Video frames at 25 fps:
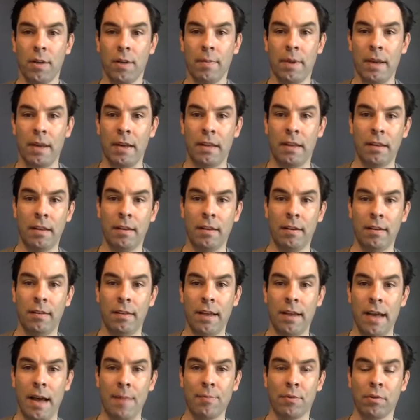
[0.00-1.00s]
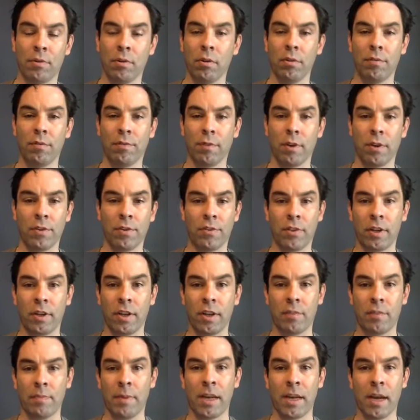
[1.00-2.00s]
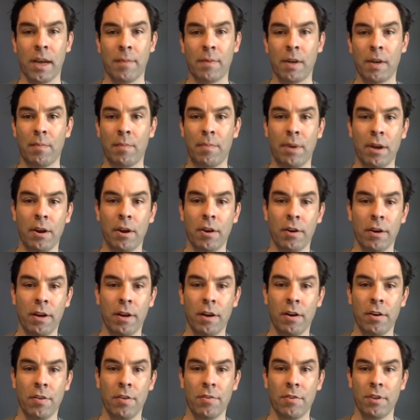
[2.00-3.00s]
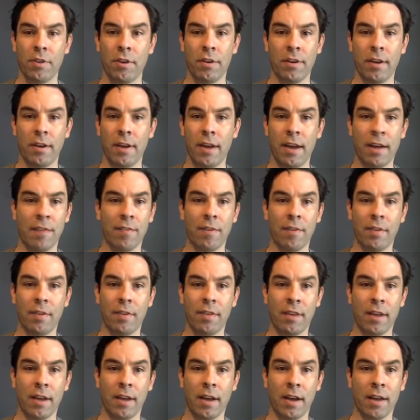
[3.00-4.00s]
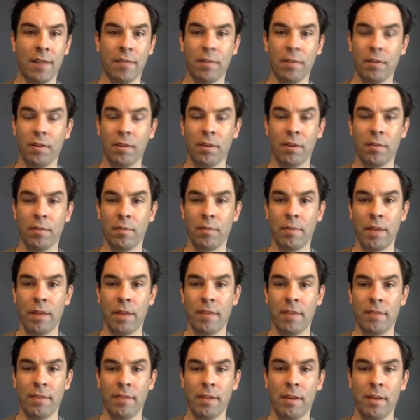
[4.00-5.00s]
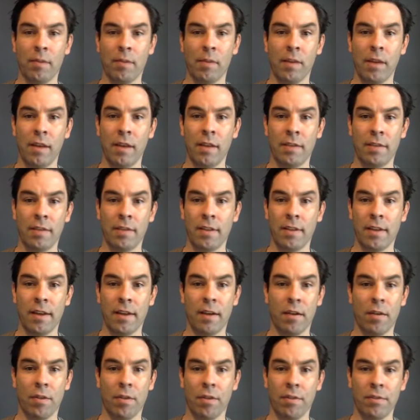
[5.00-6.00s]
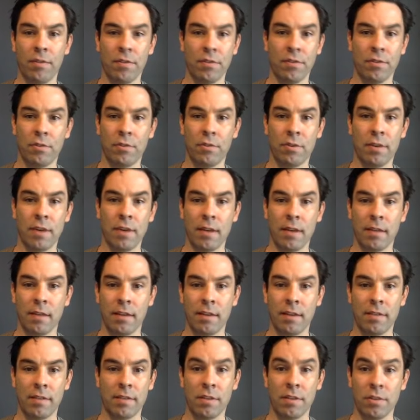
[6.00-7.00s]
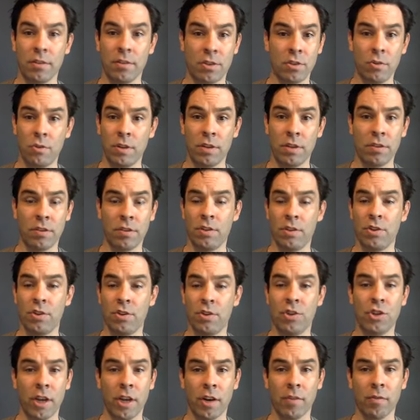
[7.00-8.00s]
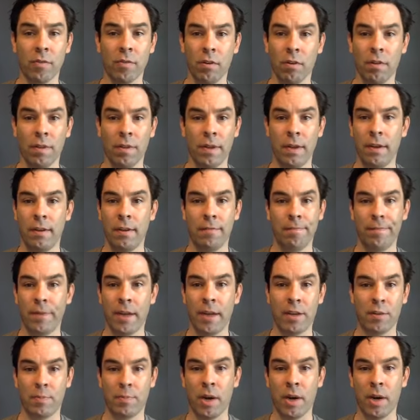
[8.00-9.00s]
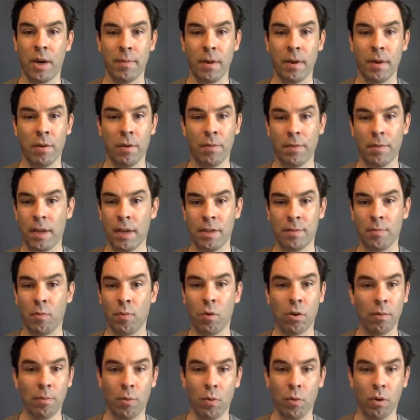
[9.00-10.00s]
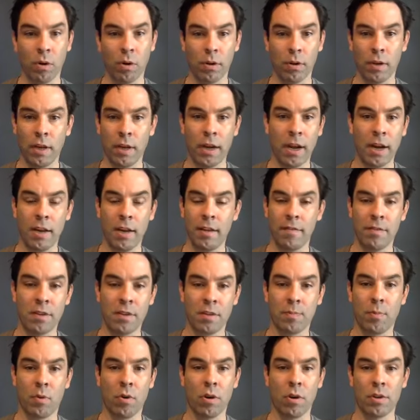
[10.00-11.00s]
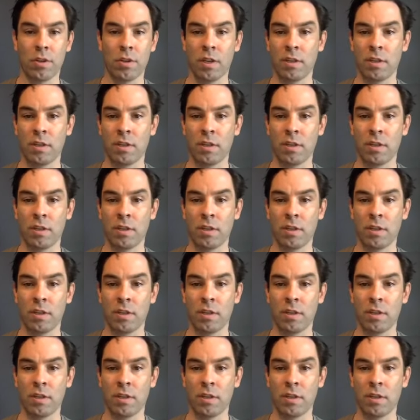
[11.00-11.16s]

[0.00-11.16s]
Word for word: I mean, the absolute first thing that's becoming apparent here is that everything I've learned from the NCAA is that the health of the student athletes and the students in general, that's paramount. That's more important than any of the sports.